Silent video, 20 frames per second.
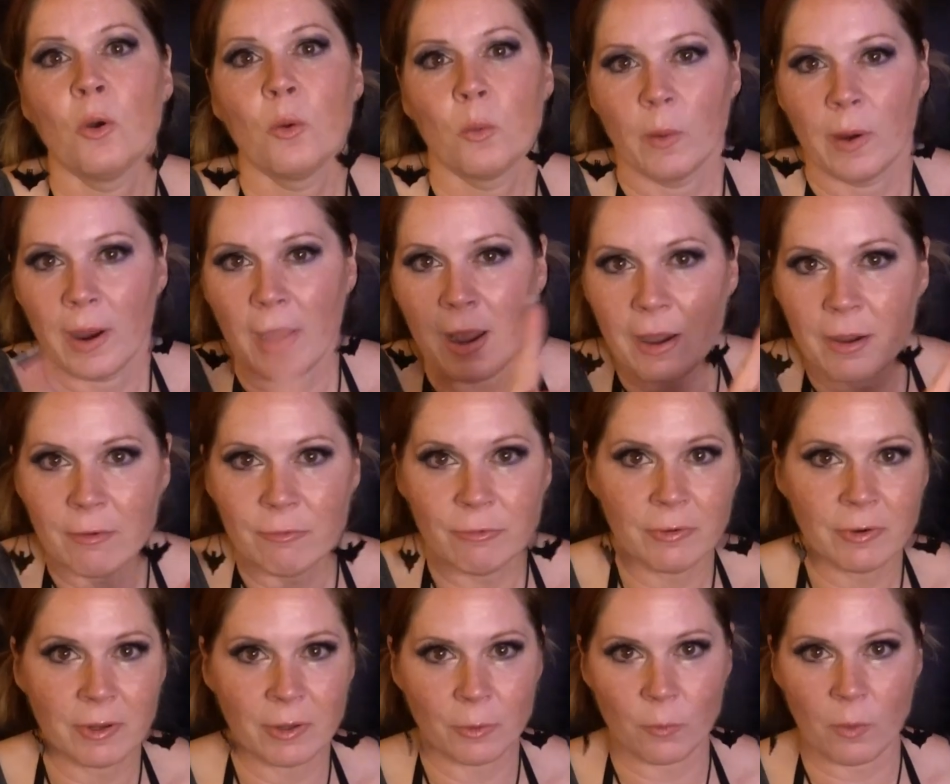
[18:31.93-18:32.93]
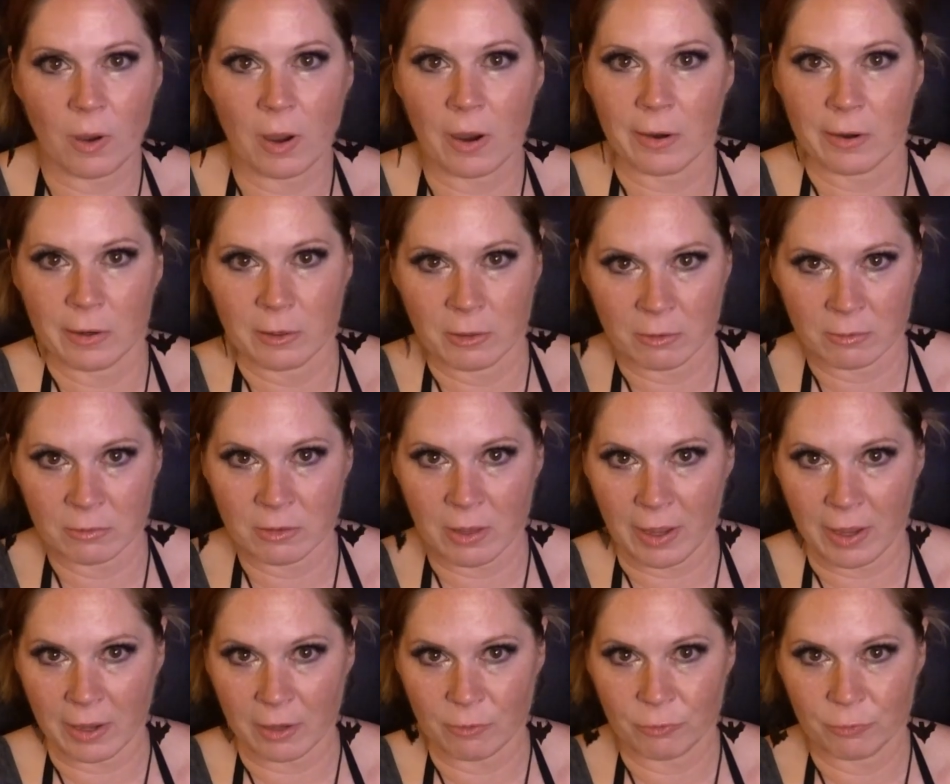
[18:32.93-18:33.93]
wherever you are in your
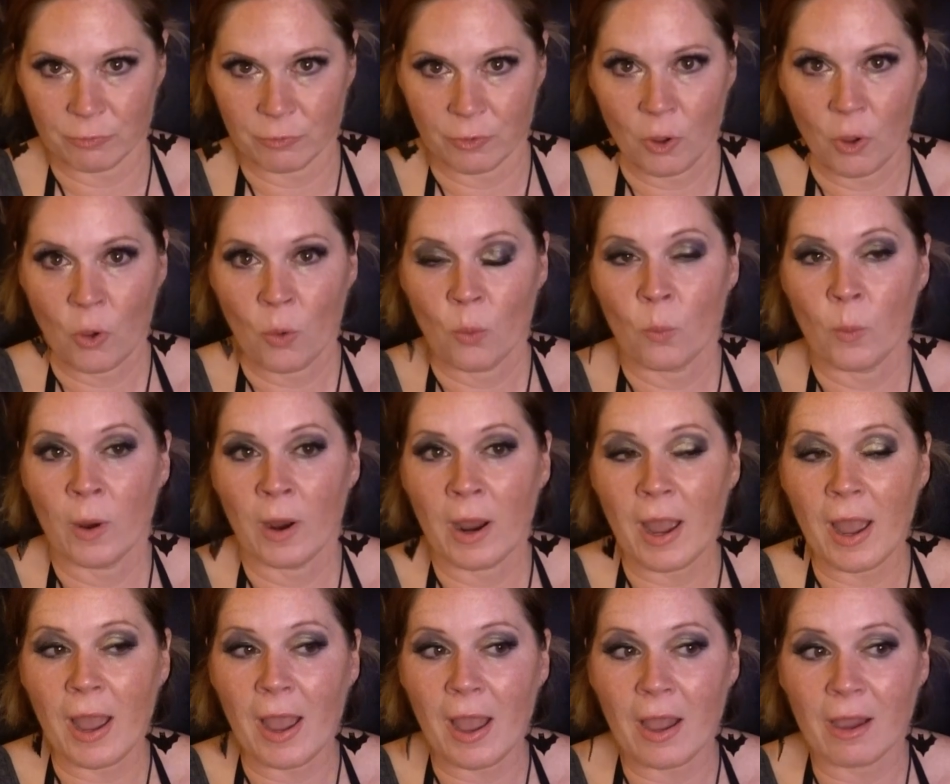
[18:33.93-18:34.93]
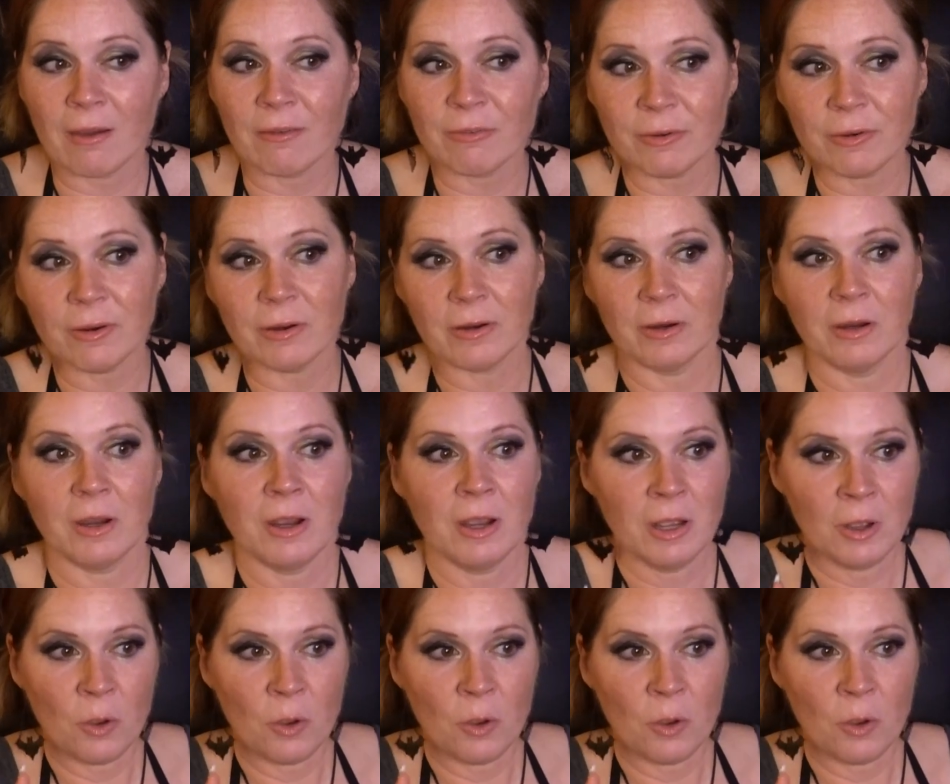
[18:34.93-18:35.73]
life, wherever,